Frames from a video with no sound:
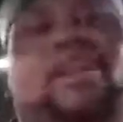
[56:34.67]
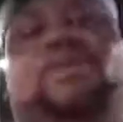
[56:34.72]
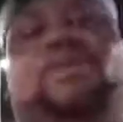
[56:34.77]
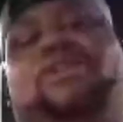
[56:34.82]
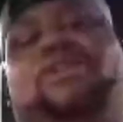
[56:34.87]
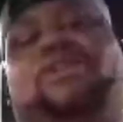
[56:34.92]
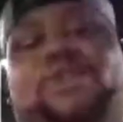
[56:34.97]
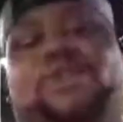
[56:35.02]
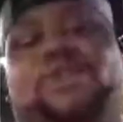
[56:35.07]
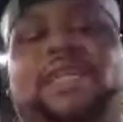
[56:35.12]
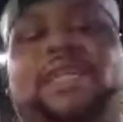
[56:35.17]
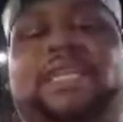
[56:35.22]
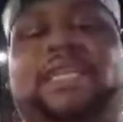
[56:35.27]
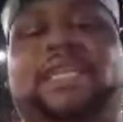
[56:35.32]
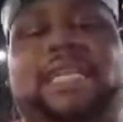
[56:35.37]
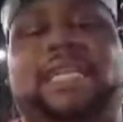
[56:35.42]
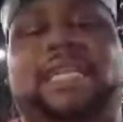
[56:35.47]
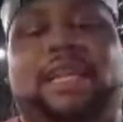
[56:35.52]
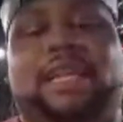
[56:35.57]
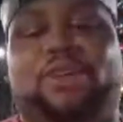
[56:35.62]
it was
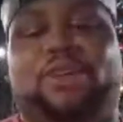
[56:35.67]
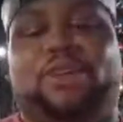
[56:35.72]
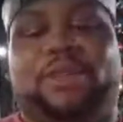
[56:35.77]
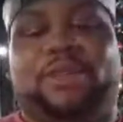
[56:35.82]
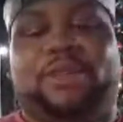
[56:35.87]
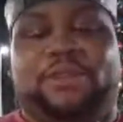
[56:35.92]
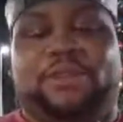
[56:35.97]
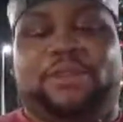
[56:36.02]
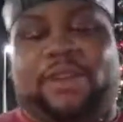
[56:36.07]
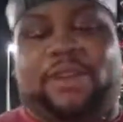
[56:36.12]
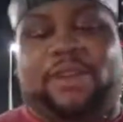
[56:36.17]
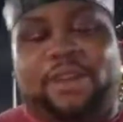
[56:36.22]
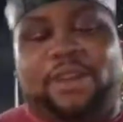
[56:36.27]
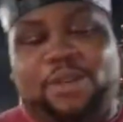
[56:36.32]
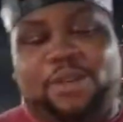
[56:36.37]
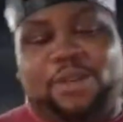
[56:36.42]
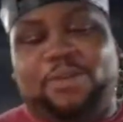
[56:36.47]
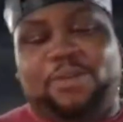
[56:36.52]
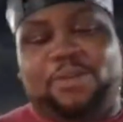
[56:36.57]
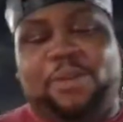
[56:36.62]
directed a little different. I
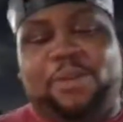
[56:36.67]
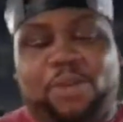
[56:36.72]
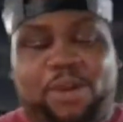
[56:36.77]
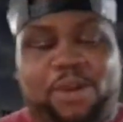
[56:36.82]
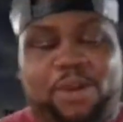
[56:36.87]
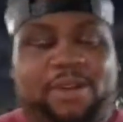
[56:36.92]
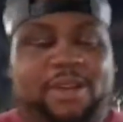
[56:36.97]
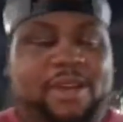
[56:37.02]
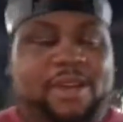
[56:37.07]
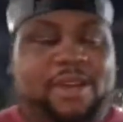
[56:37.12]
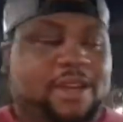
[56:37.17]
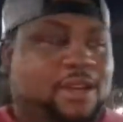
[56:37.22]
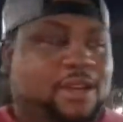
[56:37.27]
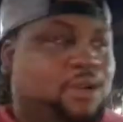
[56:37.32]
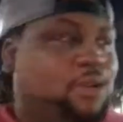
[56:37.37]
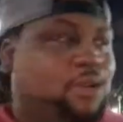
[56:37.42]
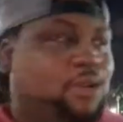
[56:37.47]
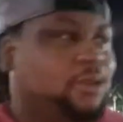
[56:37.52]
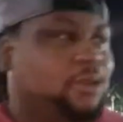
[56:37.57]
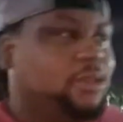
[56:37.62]
know my boy
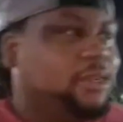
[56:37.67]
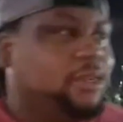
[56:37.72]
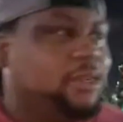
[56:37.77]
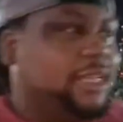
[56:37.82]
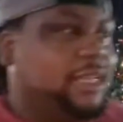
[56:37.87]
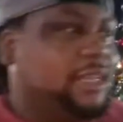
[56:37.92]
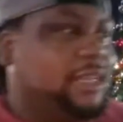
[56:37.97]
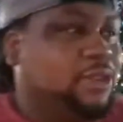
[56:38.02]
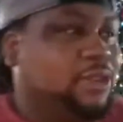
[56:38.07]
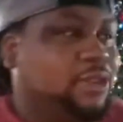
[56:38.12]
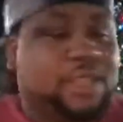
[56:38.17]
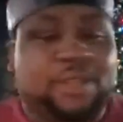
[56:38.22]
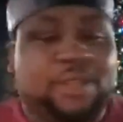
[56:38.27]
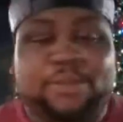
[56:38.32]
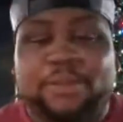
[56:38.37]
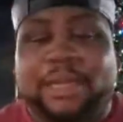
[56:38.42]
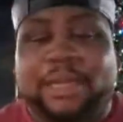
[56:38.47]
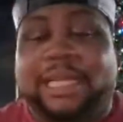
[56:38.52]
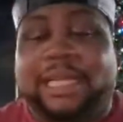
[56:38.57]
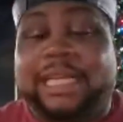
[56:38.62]
Kugler didn't do this one,
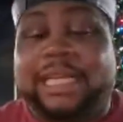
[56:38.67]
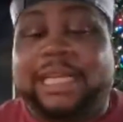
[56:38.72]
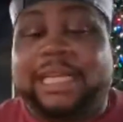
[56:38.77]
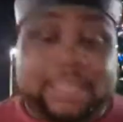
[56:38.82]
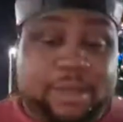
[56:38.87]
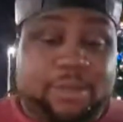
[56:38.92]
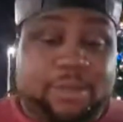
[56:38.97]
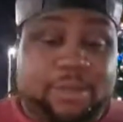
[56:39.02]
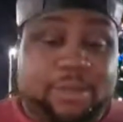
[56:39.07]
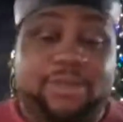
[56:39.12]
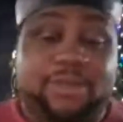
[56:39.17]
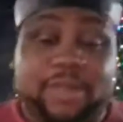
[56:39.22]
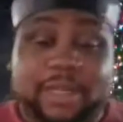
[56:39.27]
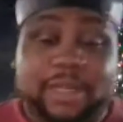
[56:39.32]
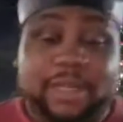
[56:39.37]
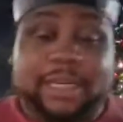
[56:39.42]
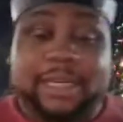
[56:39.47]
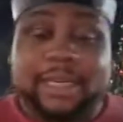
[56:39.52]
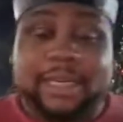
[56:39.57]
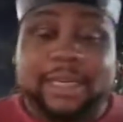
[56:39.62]
but it still was really
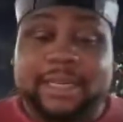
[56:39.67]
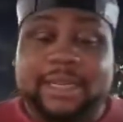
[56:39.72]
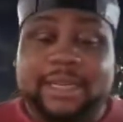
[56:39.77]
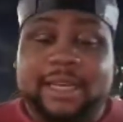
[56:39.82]
good.